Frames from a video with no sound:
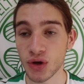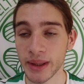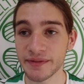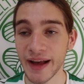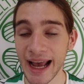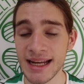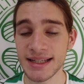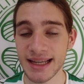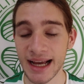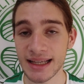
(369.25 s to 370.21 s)
So we have
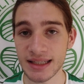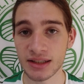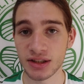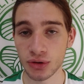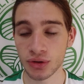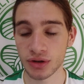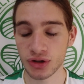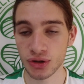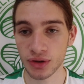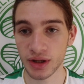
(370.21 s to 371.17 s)
8 days until
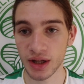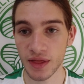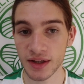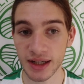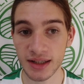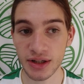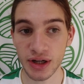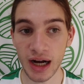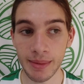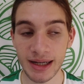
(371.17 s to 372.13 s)
the Dundee
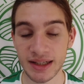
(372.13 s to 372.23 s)
United match,